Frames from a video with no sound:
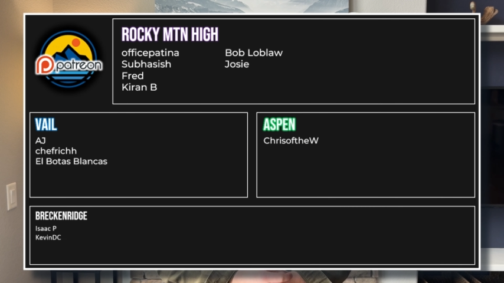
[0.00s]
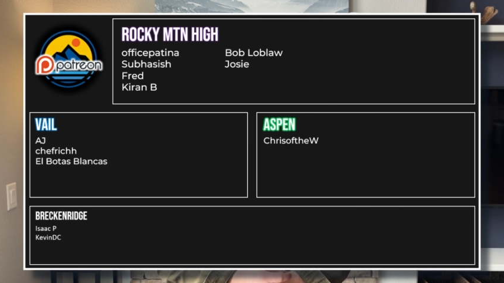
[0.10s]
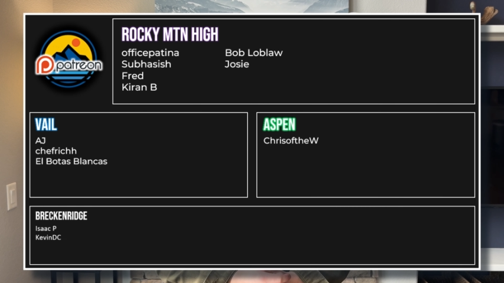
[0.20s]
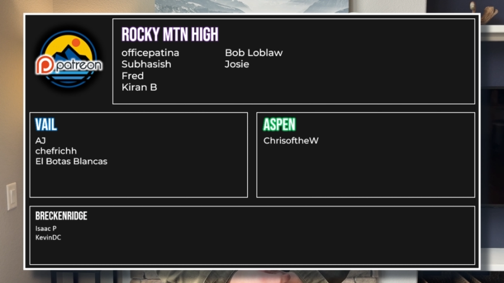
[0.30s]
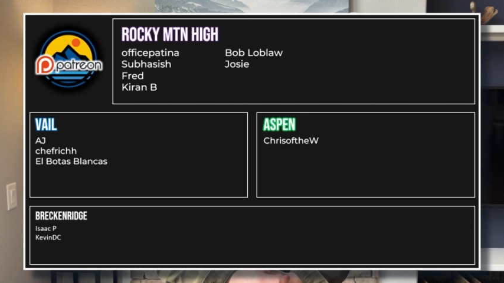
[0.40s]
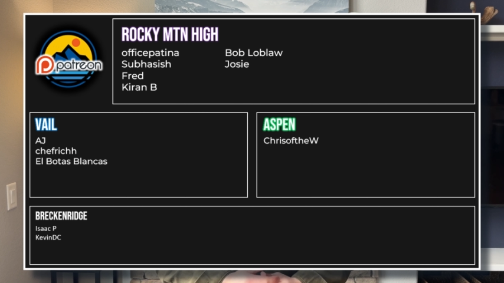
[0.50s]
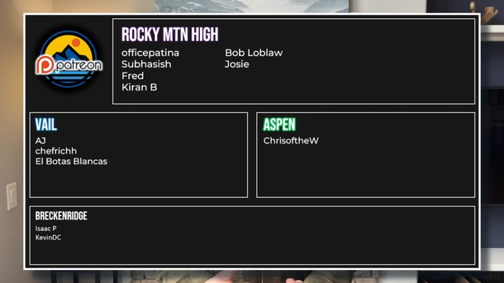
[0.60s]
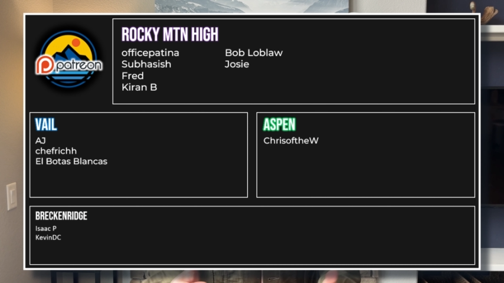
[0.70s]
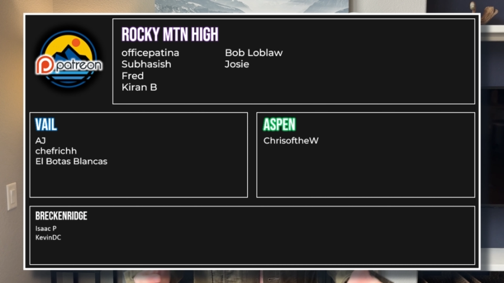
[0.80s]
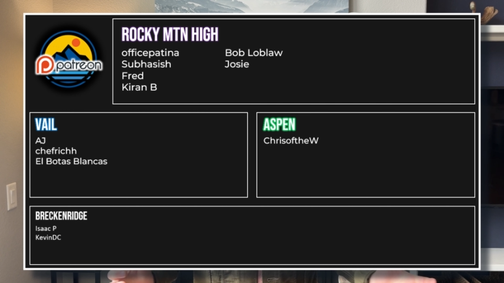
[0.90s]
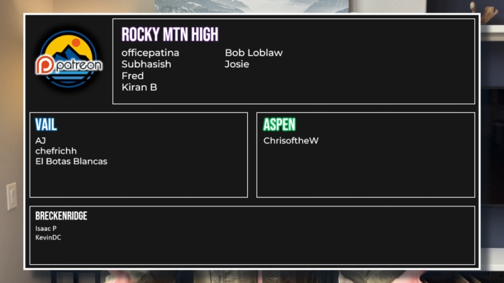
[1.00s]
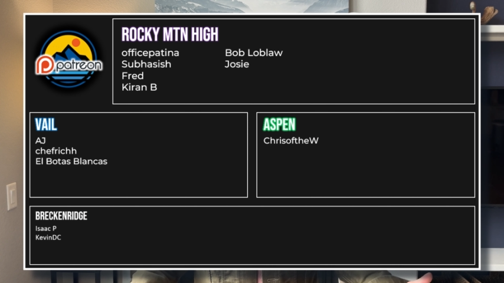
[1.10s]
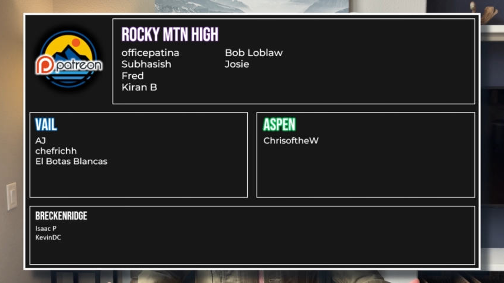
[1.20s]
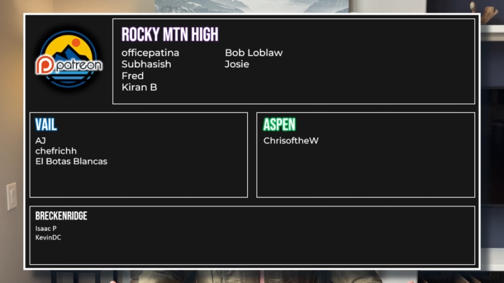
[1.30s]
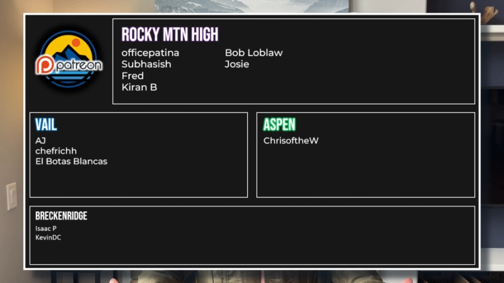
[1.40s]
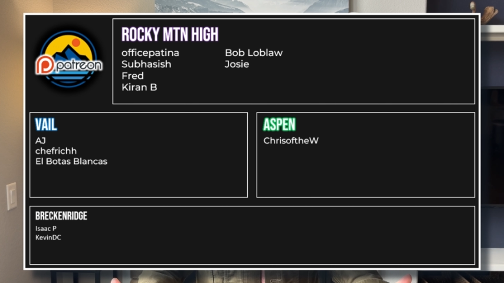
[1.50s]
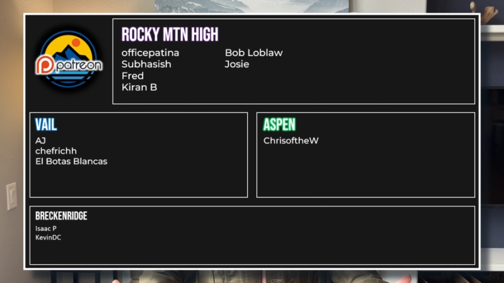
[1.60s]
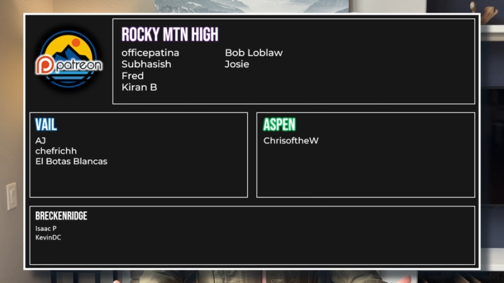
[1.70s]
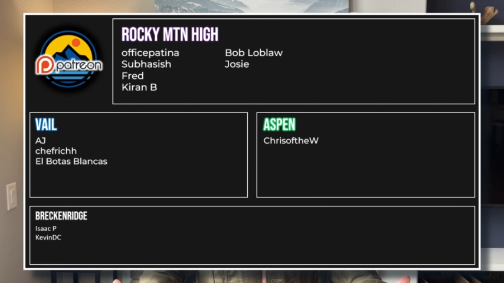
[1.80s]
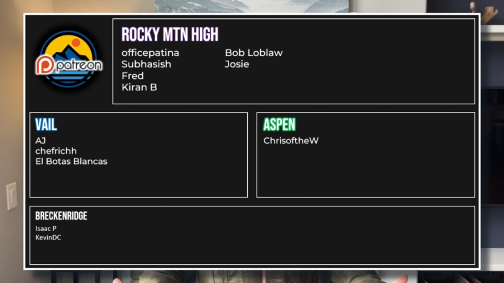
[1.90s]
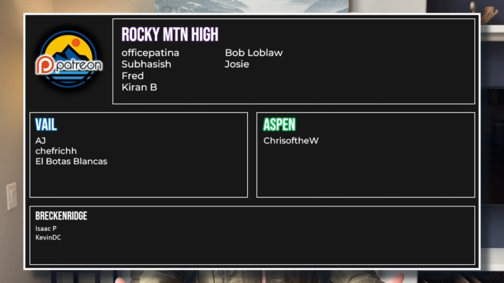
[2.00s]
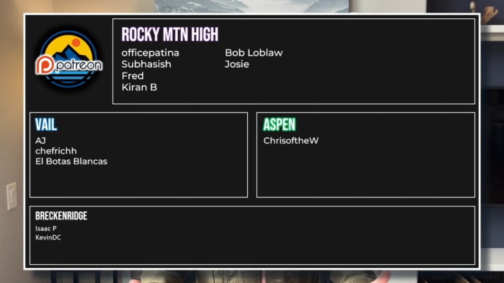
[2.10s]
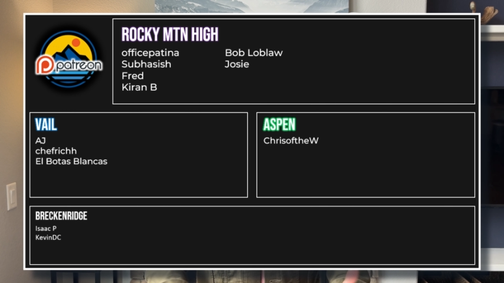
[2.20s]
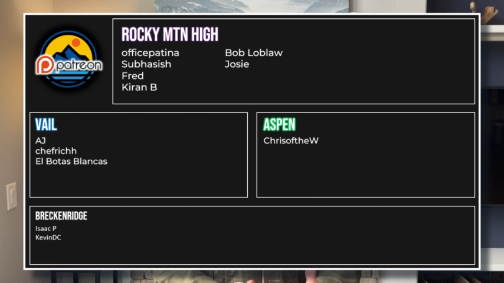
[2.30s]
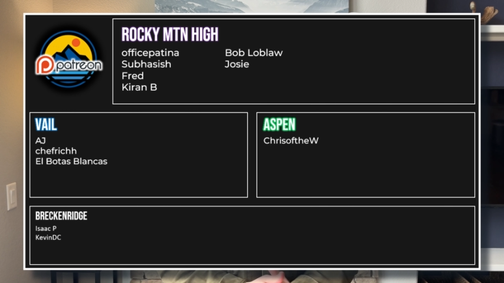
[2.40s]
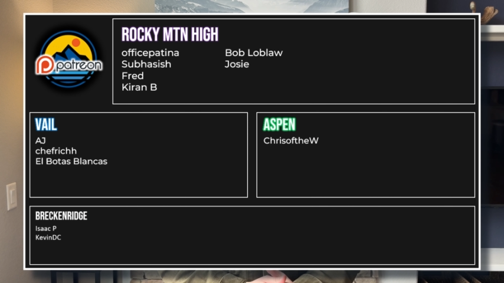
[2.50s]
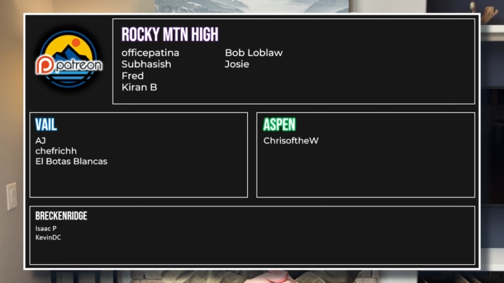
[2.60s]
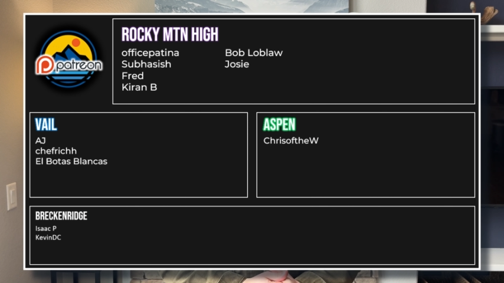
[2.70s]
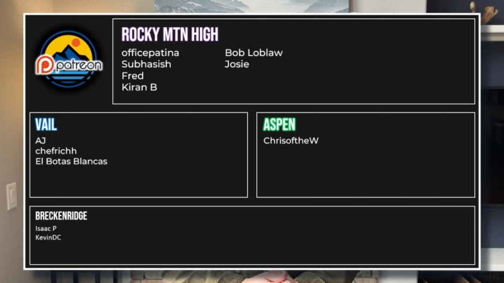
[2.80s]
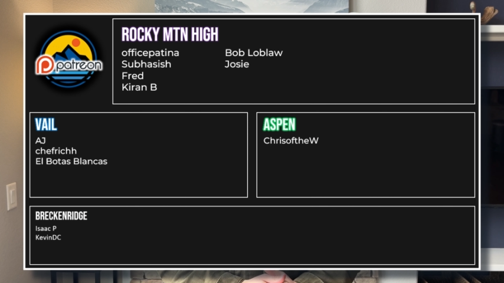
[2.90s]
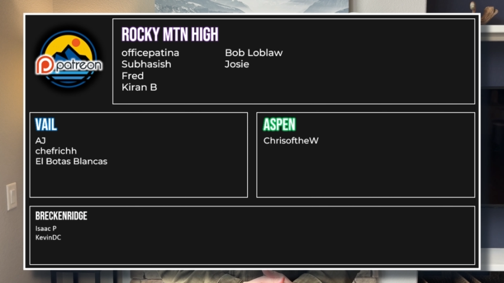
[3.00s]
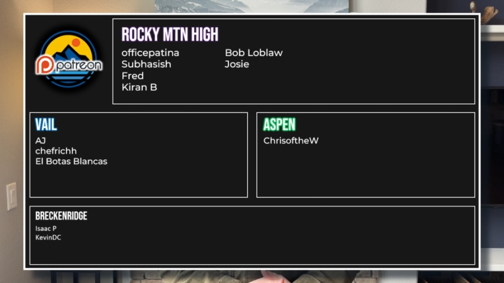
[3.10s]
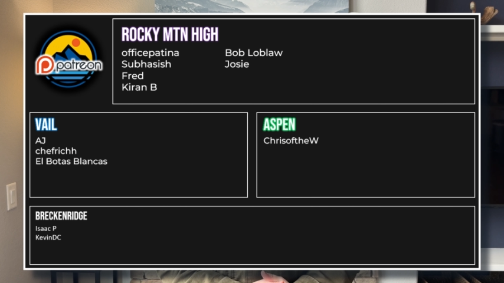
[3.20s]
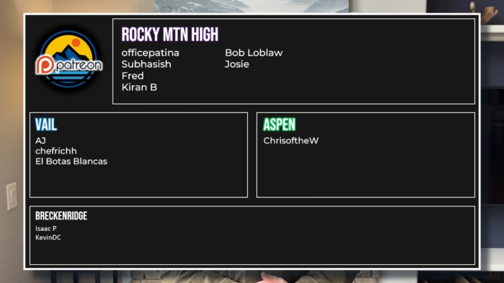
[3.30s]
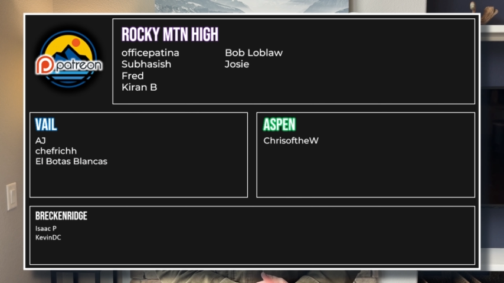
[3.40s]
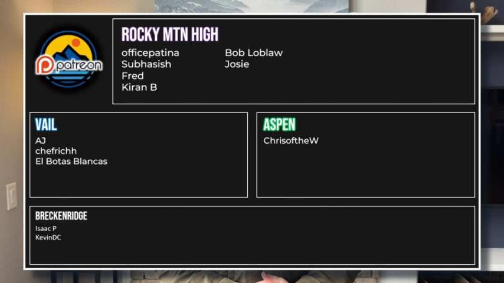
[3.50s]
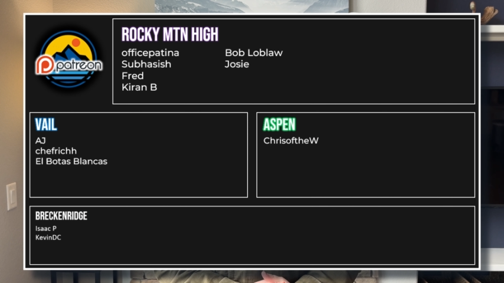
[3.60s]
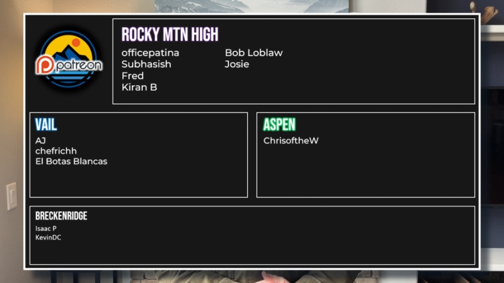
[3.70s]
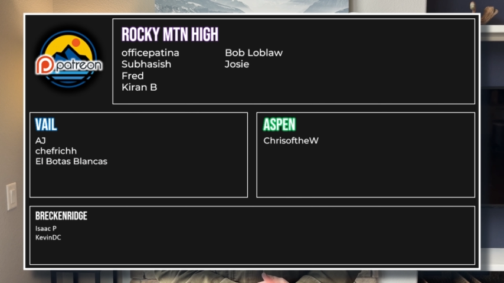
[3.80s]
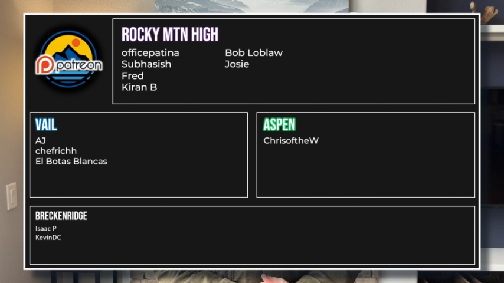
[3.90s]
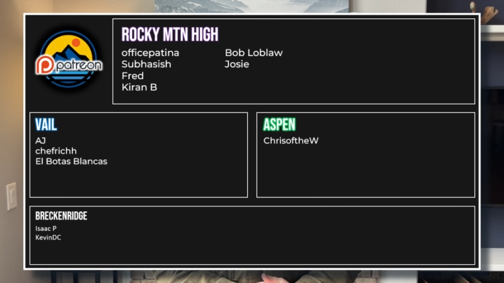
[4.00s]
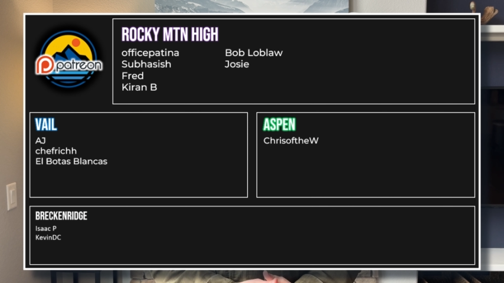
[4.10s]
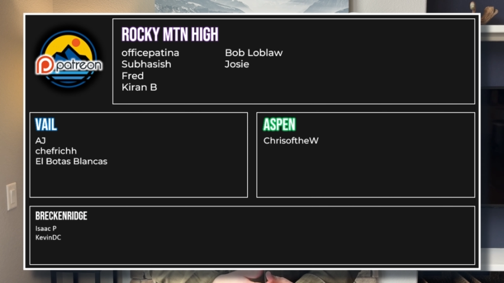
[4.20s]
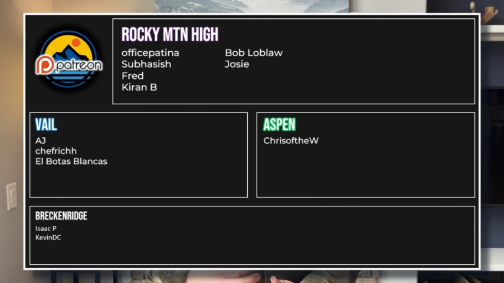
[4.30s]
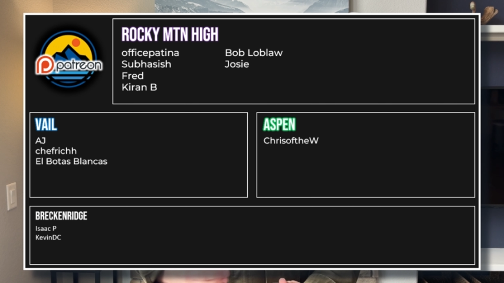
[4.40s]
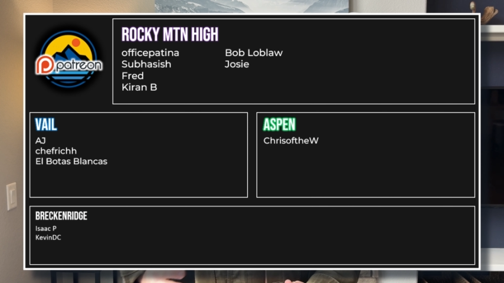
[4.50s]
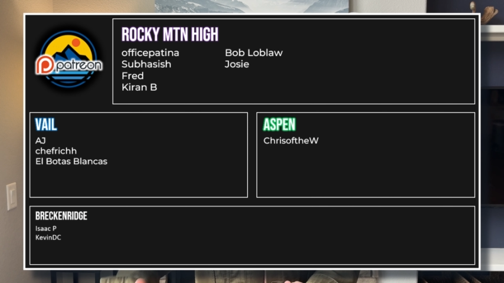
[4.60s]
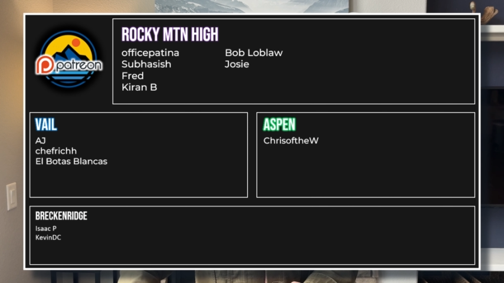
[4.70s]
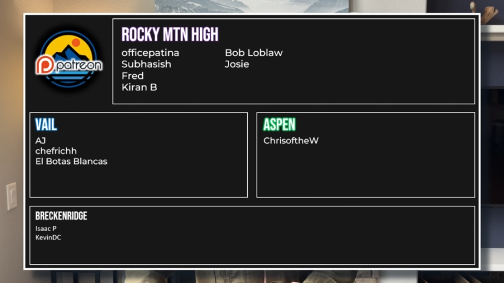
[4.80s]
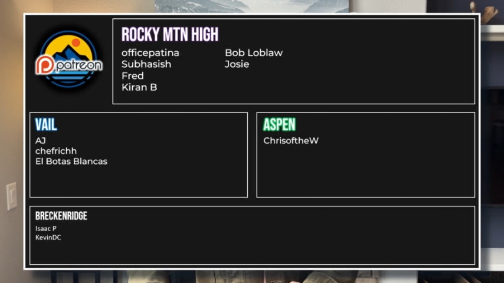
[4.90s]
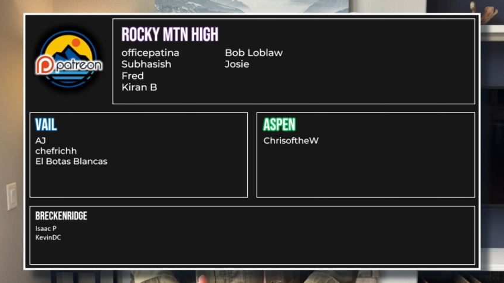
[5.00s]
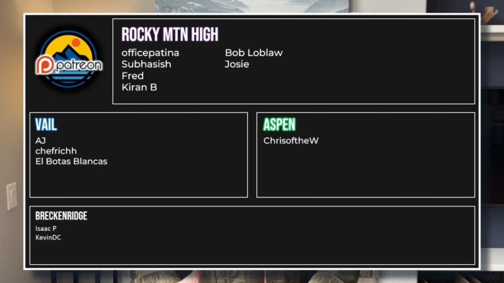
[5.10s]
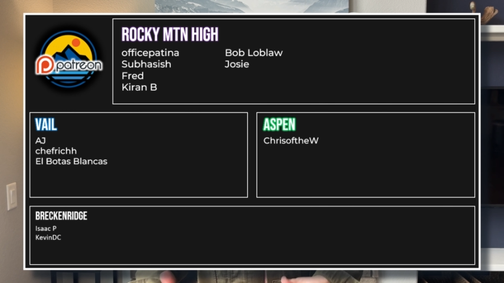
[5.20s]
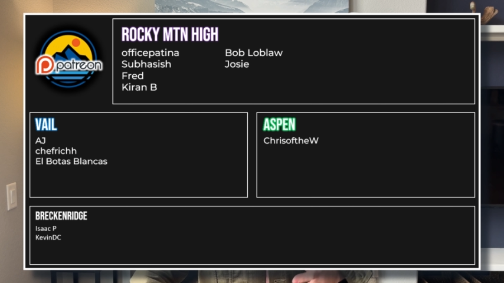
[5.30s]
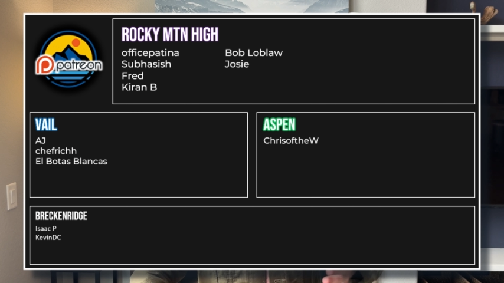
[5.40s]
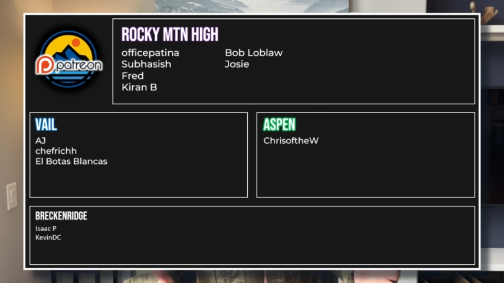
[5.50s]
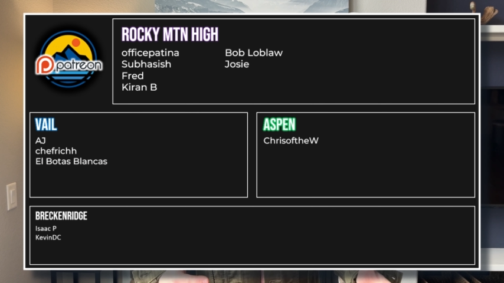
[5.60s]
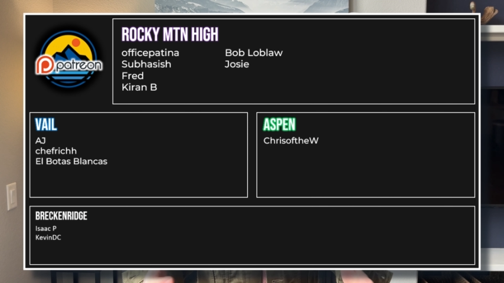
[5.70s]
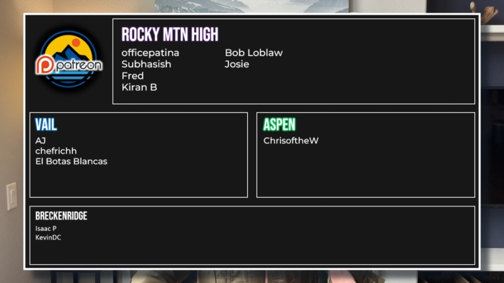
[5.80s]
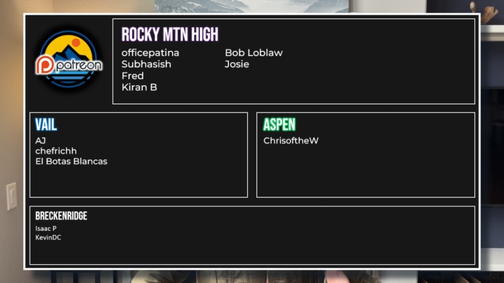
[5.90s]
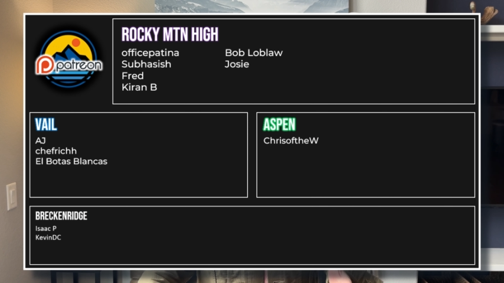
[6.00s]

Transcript: Nobody's mouth can be seen.